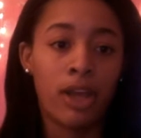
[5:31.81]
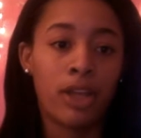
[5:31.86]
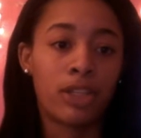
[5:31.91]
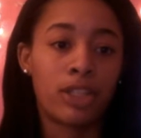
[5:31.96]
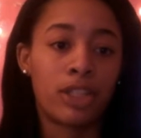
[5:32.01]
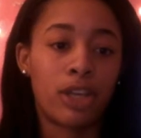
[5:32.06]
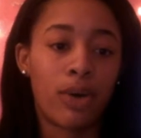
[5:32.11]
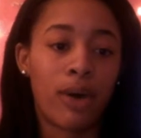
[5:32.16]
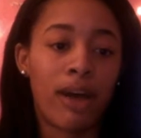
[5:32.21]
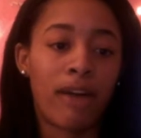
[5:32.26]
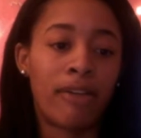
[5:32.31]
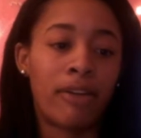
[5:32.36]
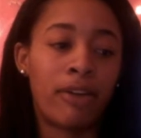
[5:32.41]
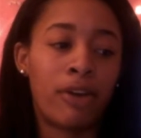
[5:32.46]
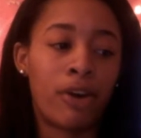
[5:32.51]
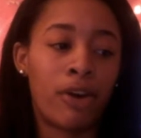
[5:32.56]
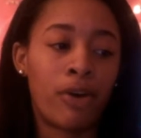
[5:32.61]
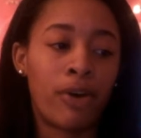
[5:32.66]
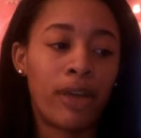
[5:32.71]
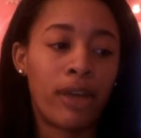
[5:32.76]
So I
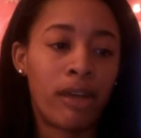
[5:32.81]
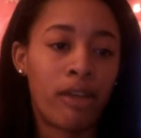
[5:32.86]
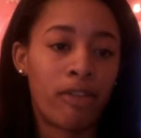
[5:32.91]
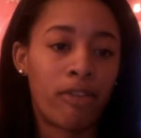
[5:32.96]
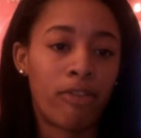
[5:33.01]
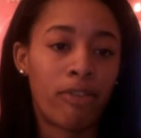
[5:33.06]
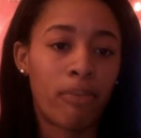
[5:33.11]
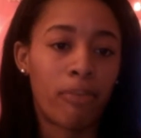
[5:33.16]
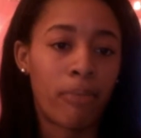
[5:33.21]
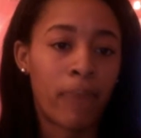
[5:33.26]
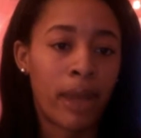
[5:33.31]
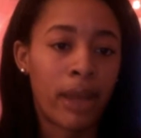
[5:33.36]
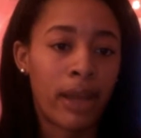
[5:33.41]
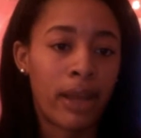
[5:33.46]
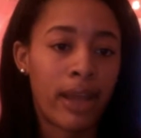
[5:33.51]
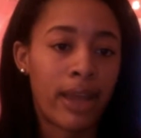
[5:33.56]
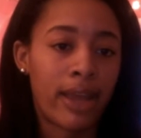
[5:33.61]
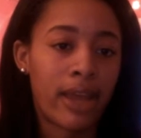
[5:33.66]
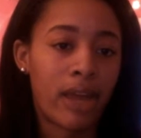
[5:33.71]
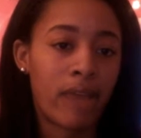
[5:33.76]
know if my
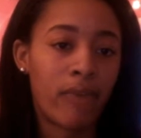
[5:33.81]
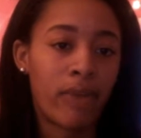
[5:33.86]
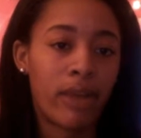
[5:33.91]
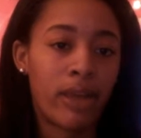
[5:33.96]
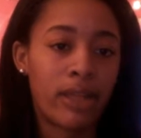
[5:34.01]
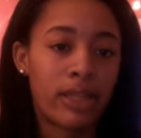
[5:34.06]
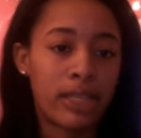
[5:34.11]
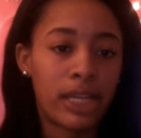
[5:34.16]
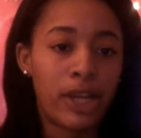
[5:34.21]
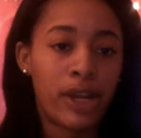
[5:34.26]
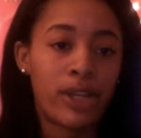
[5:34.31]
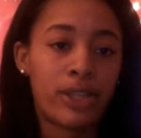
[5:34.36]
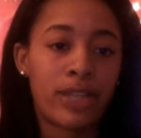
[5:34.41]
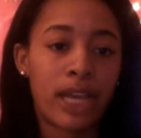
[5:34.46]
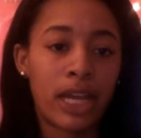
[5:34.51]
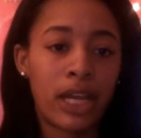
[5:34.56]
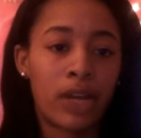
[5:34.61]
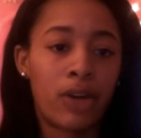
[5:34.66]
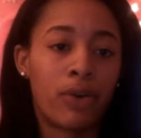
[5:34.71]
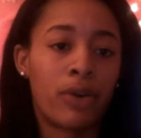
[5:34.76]
neck ever gets
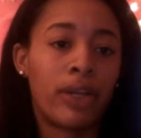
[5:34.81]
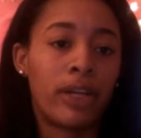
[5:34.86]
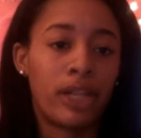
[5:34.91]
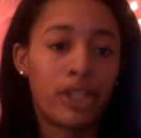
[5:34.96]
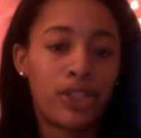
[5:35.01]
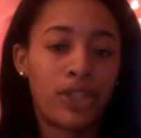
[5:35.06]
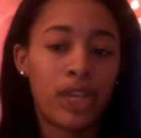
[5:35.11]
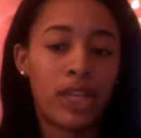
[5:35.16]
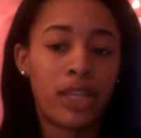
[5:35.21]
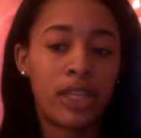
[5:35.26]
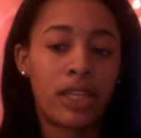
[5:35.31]
irritated or itchy,